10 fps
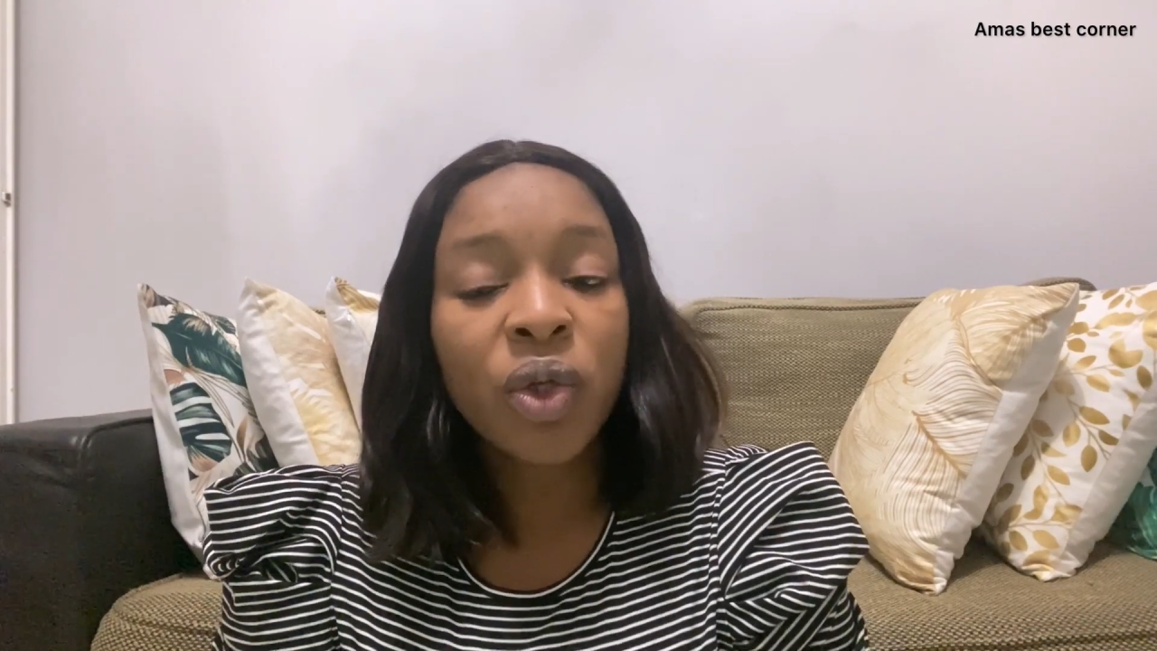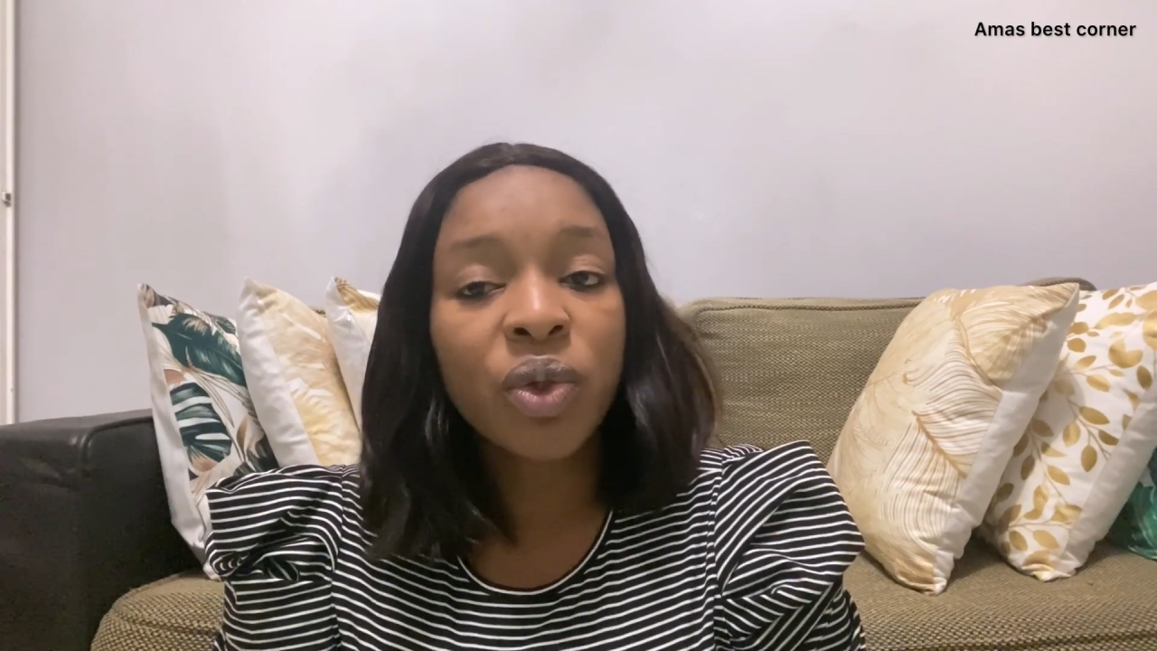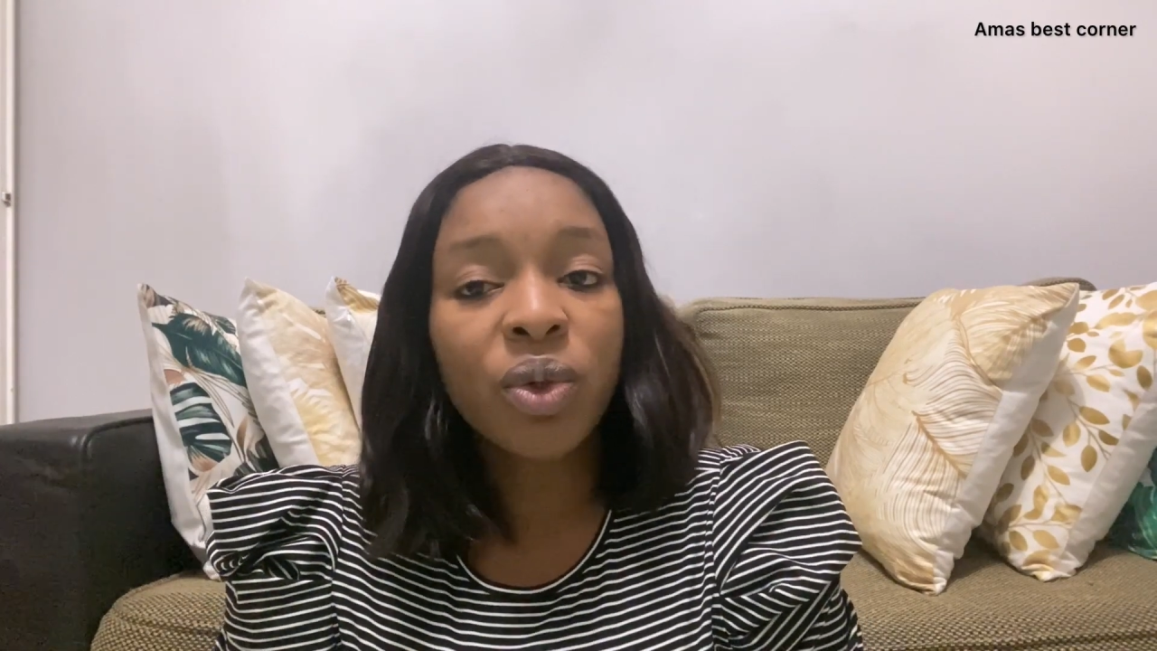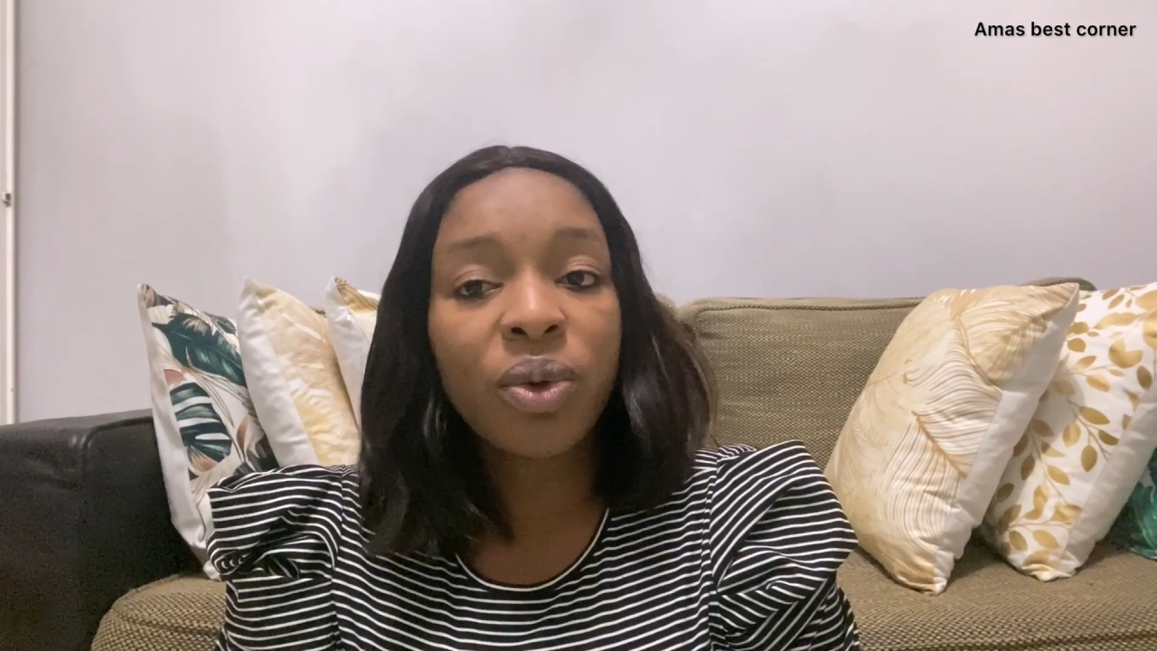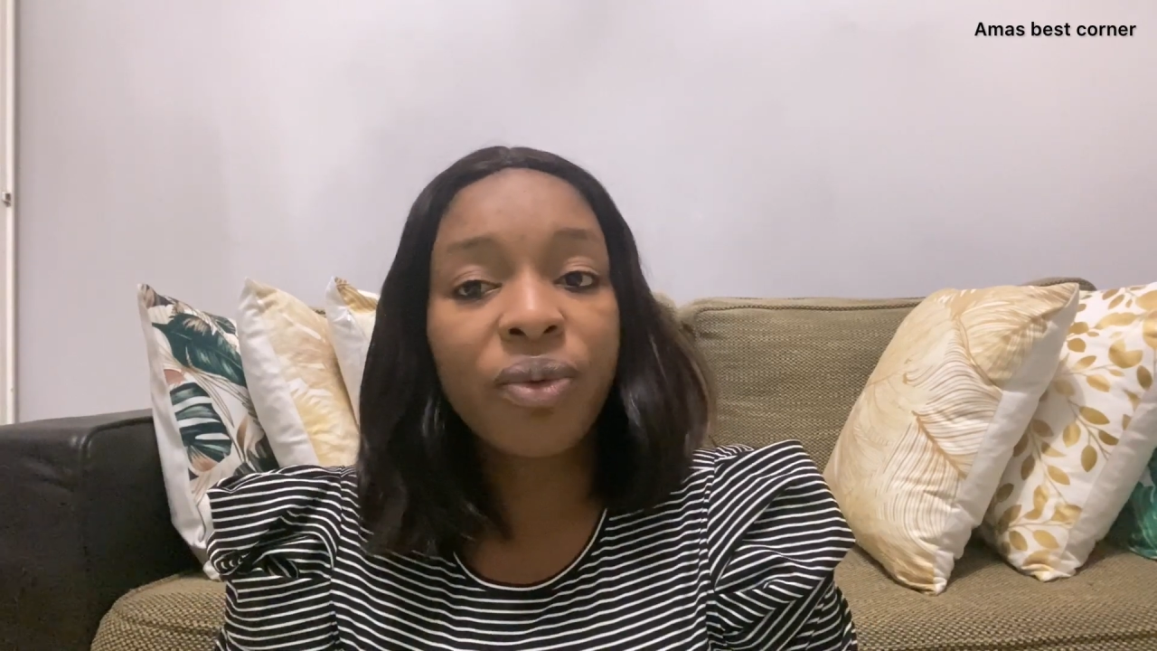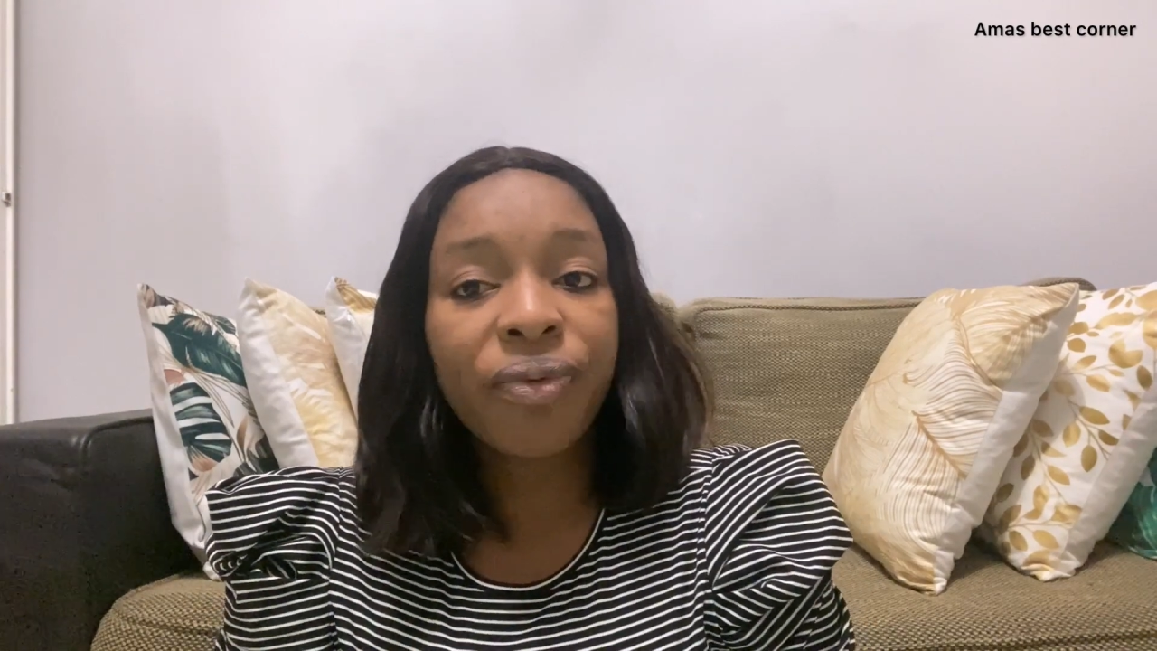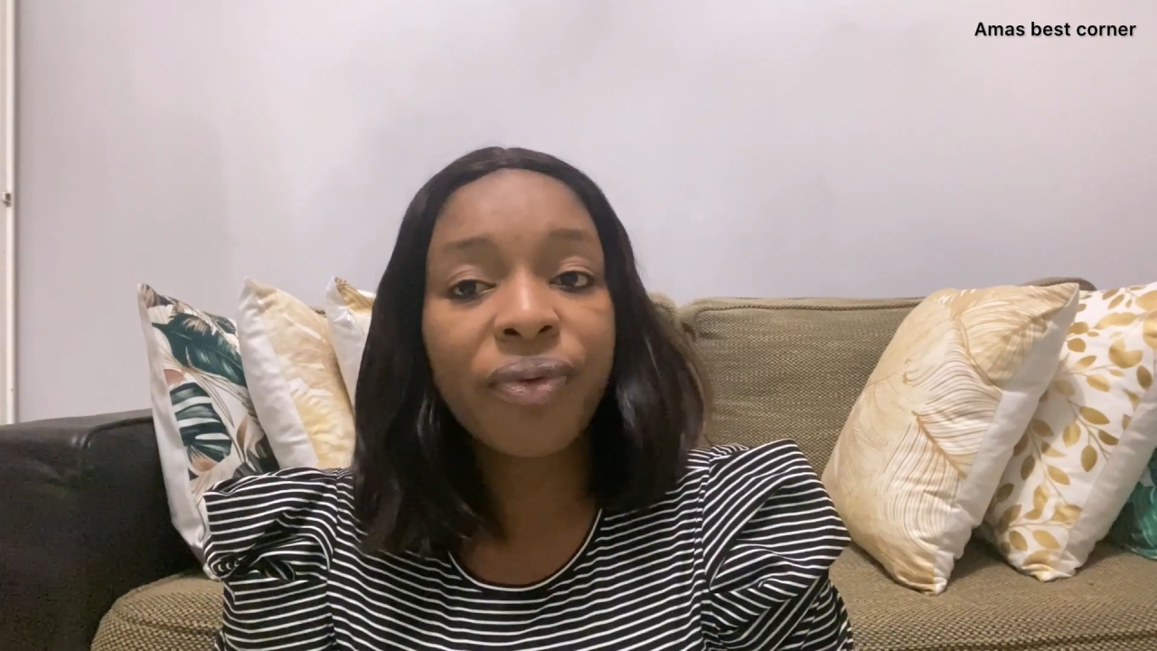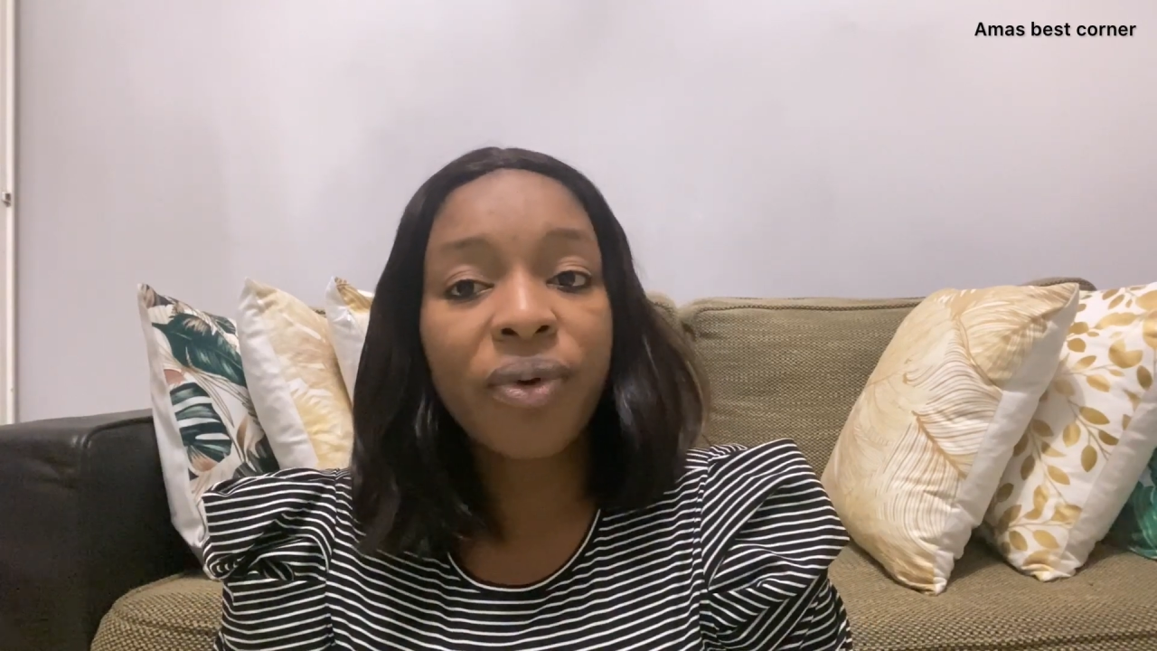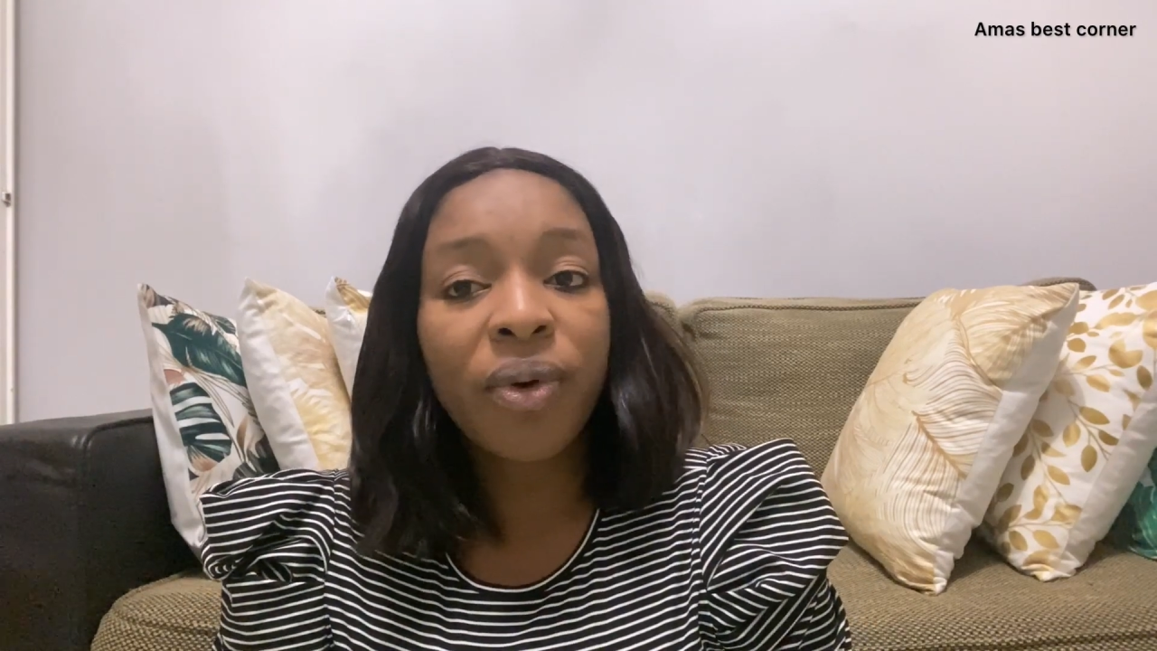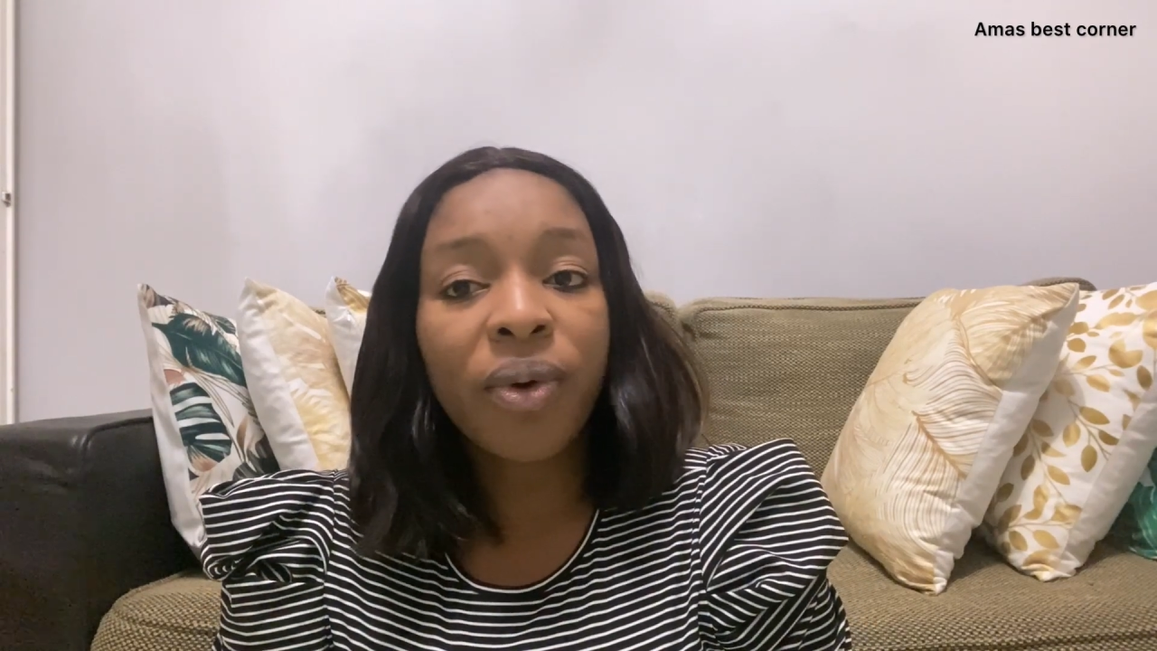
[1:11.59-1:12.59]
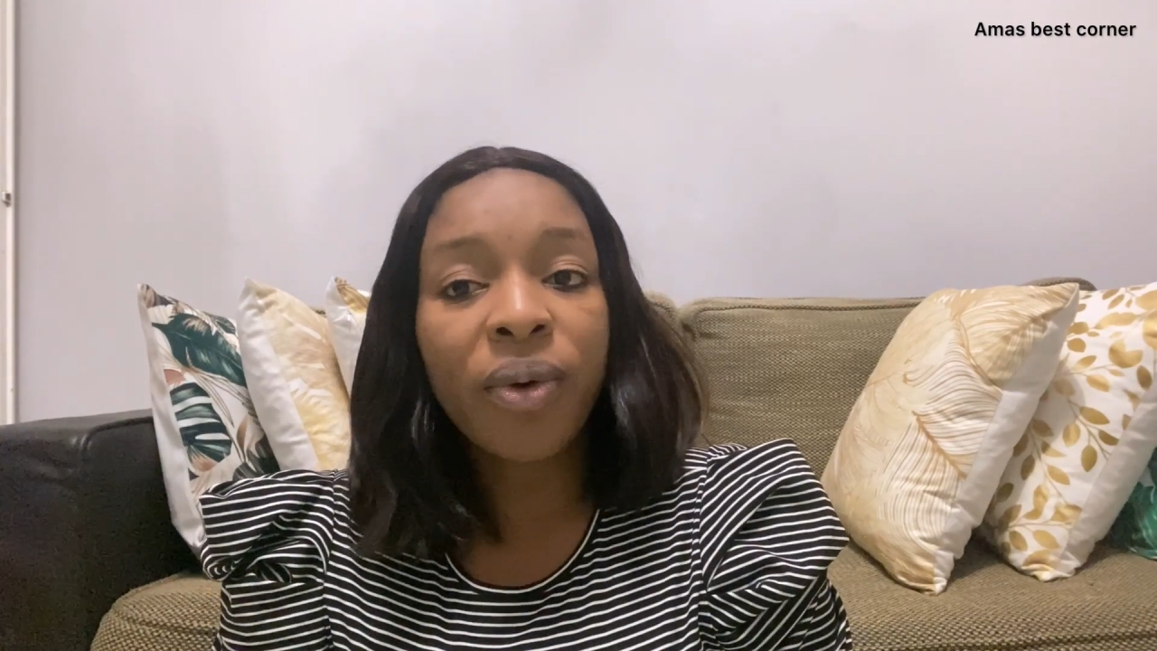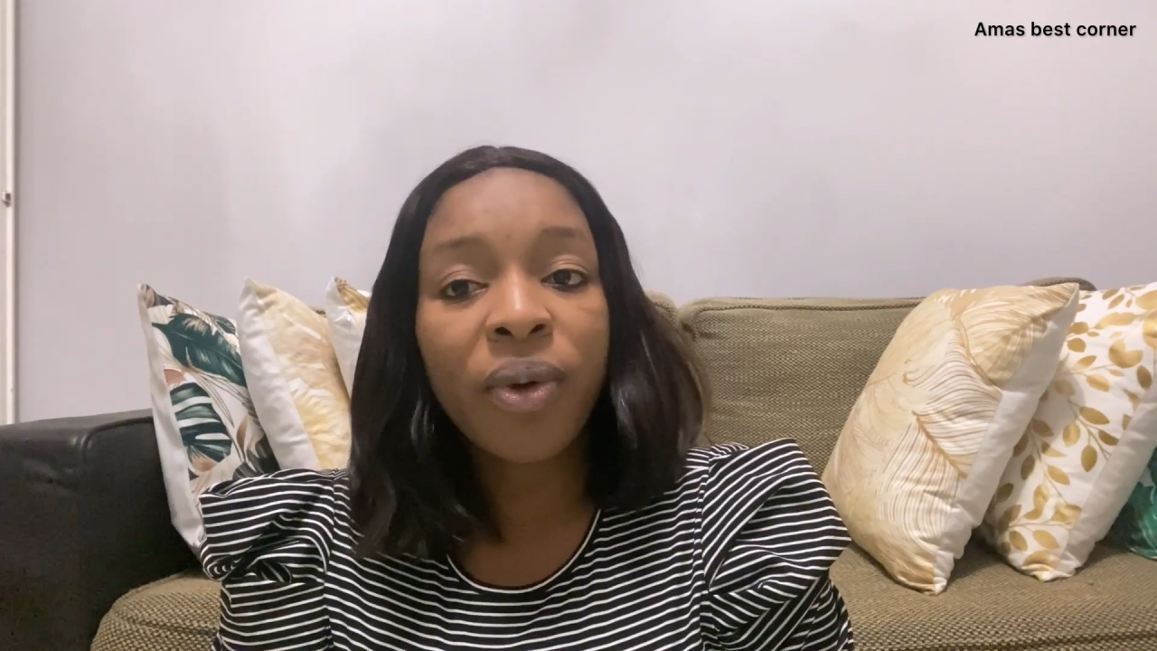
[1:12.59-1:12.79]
to look for